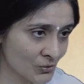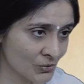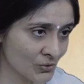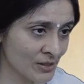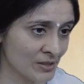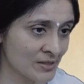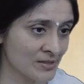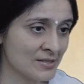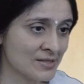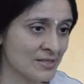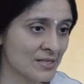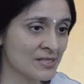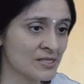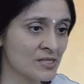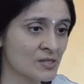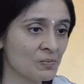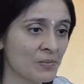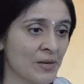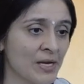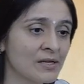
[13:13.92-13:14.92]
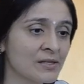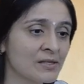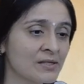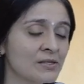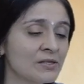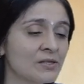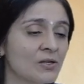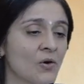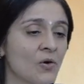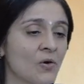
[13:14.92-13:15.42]
It is
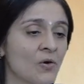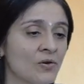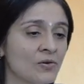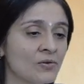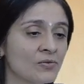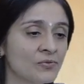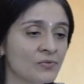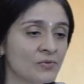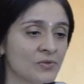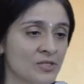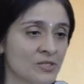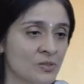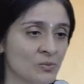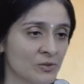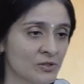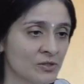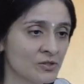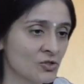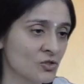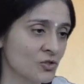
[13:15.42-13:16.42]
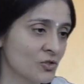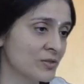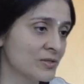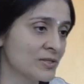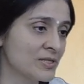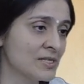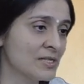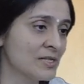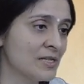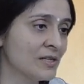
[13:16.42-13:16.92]
expected of the spiritual
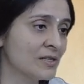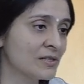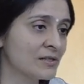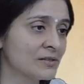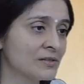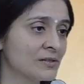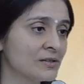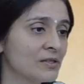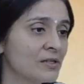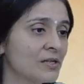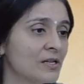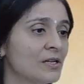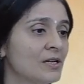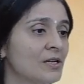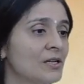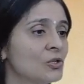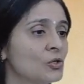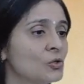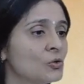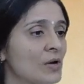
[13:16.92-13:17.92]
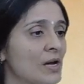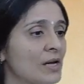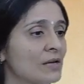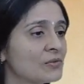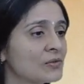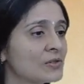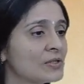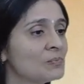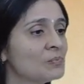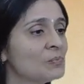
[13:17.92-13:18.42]
seeker to
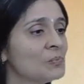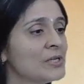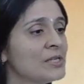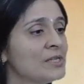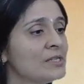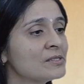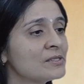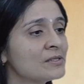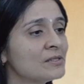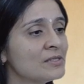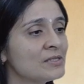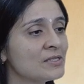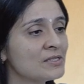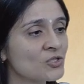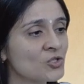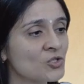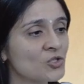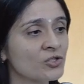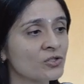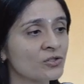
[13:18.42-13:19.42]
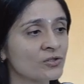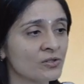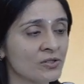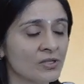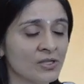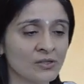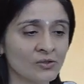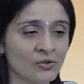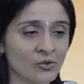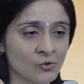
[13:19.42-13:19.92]
have completed his
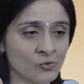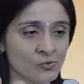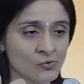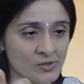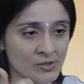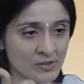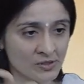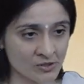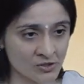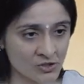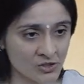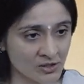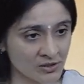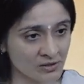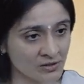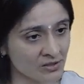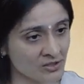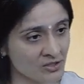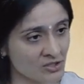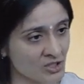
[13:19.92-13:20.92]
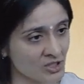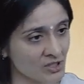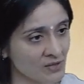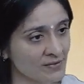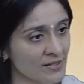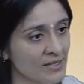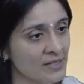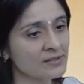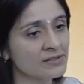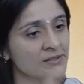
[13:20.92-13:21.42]
journey through Srishti Drishti
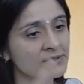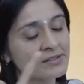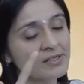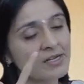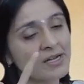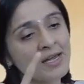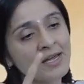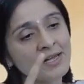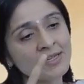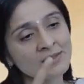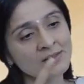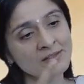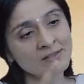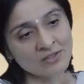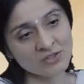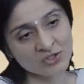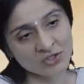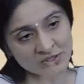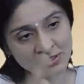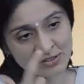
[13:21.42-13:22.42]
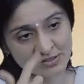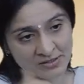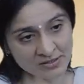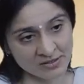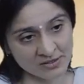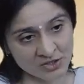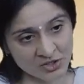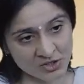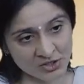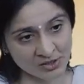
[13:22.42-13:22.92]
Vada and Drishti
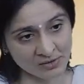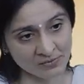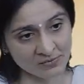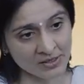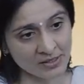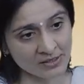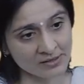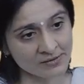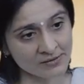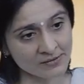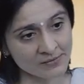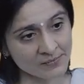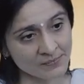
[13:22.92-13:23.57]
Srishti Vada.